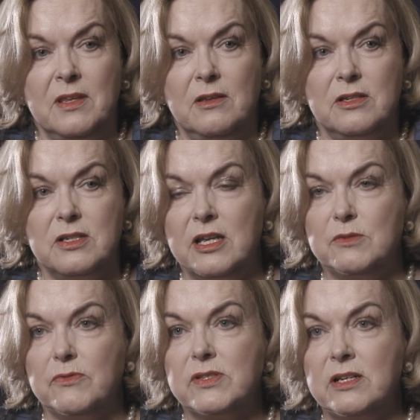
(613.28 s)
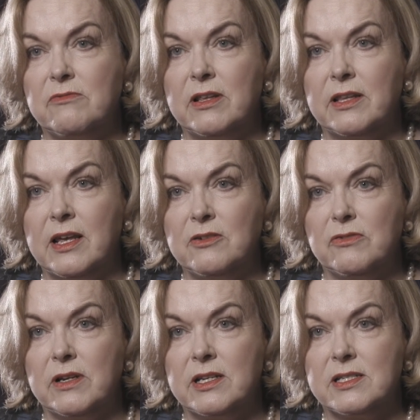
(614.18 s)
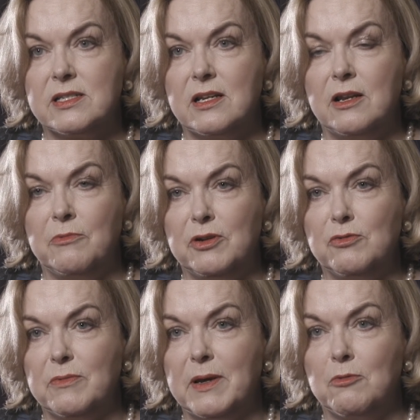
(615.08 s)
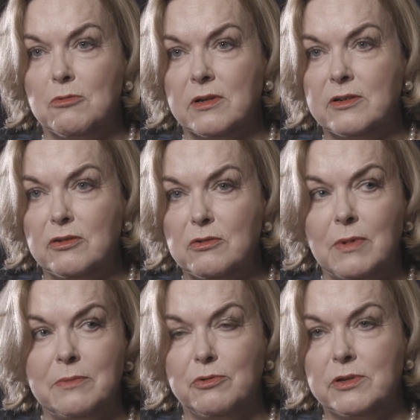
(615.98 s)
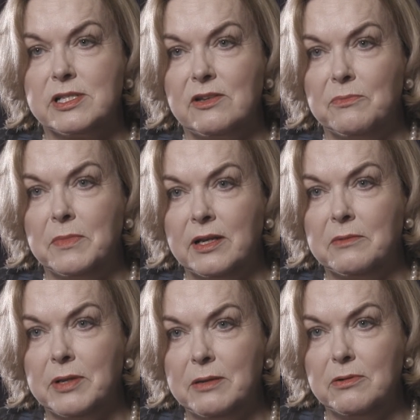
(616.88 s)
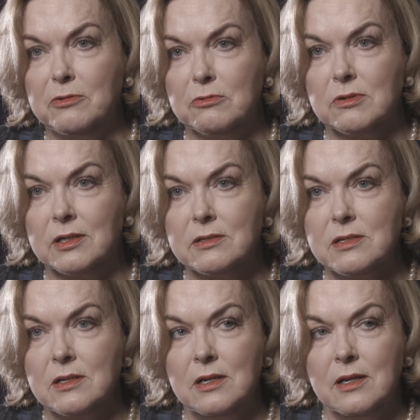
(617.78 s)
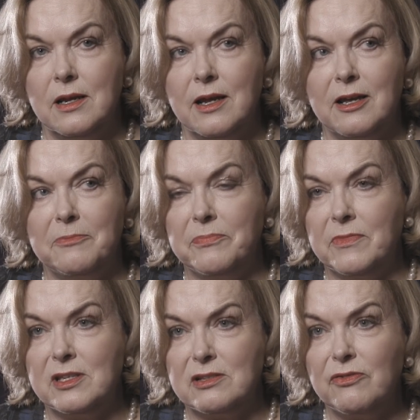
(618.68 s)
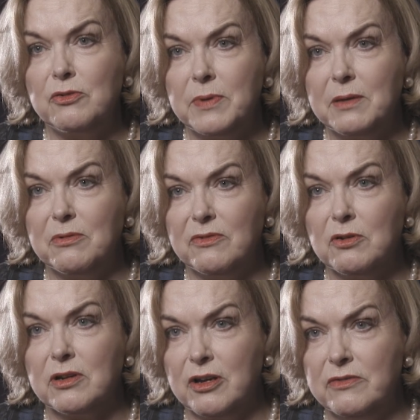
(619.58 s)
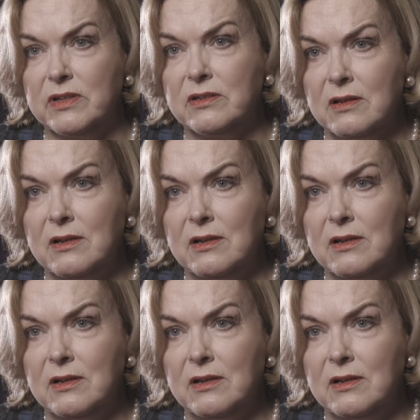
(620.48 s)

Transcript: as we've seen around the country, when you talk about Auckland, you've got 1.7 million people in Auckland. There's a few people who've got COVID.